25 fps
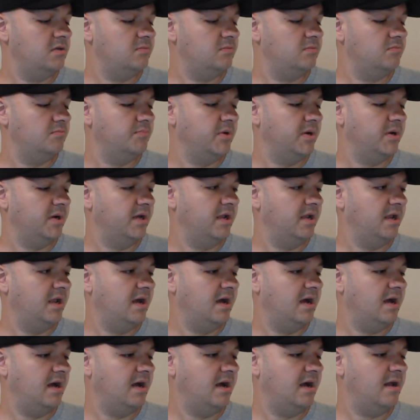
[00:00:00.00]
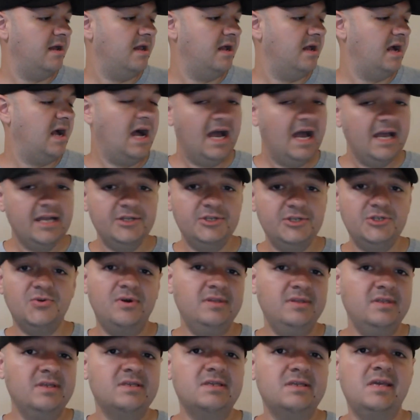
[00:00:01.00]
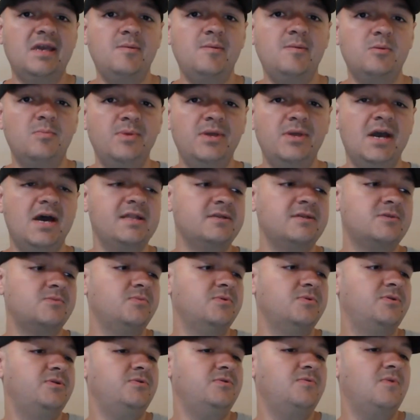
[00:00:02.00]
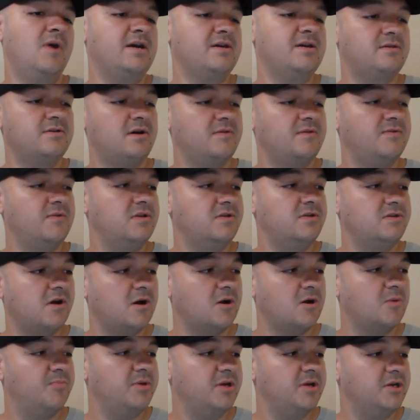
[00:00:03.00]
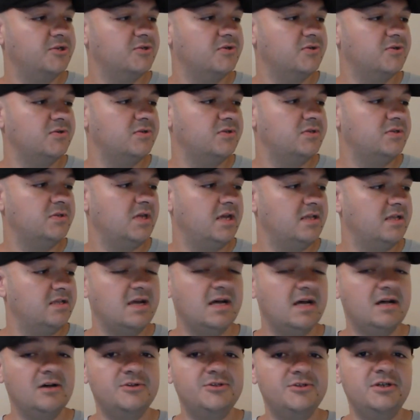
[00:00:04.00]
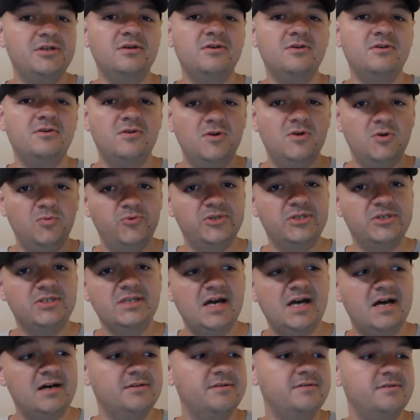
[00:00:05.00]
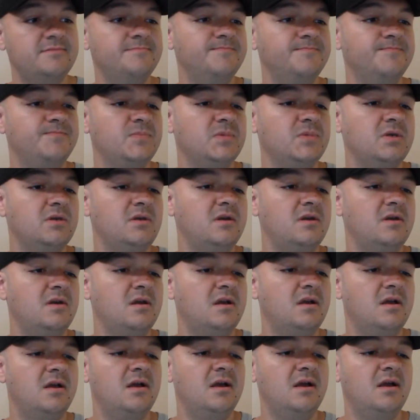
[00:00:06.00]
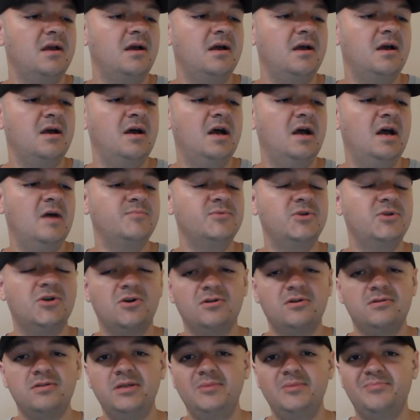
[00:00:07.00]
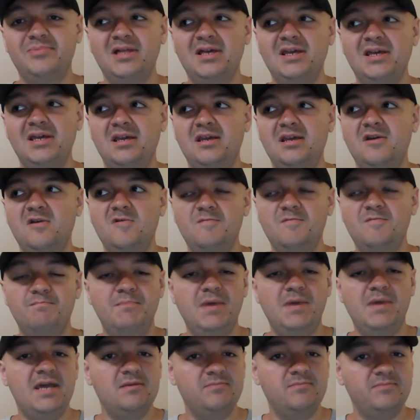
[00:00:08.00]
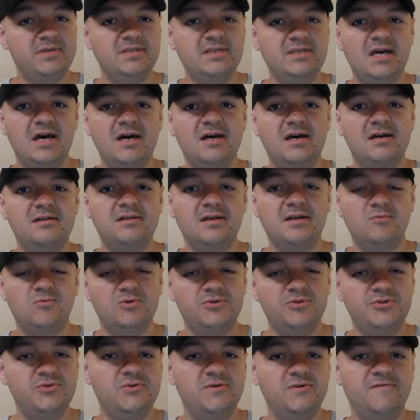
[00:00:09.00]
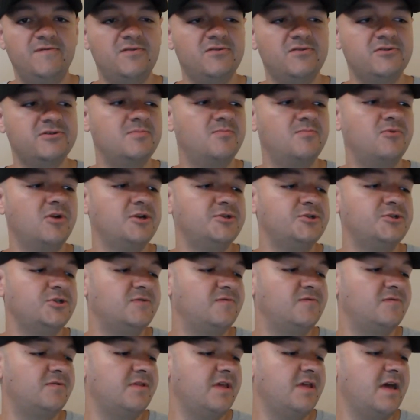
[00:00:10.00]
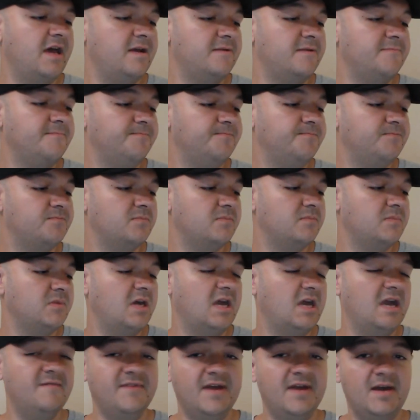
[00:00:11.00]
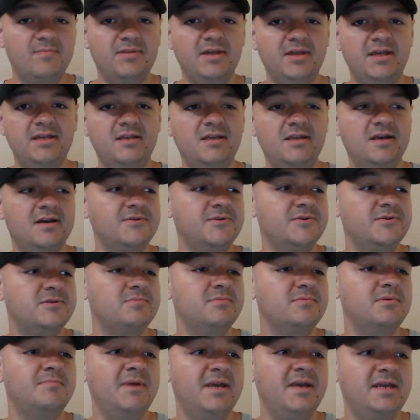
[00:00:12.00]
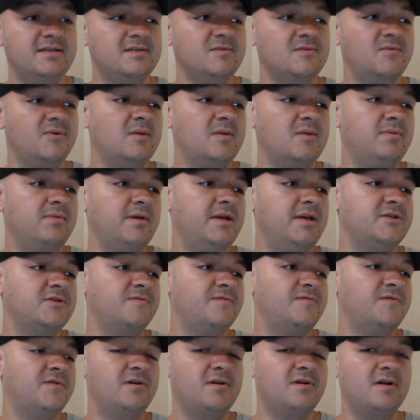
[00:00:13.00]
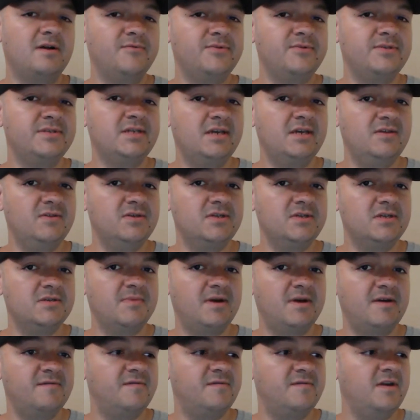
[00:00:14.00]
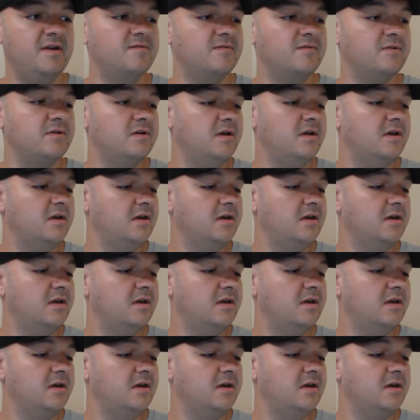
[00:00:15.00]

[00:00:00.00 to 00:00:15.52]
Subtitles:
But I enjoyed this game, to be honest with you. I thought the Dark Pictures anthology Little Hope was solid. I'm currently playing Man of Medan. I will do a first impressions for that. I have not played the others, but based on what I played so far, I would say this is my favorite.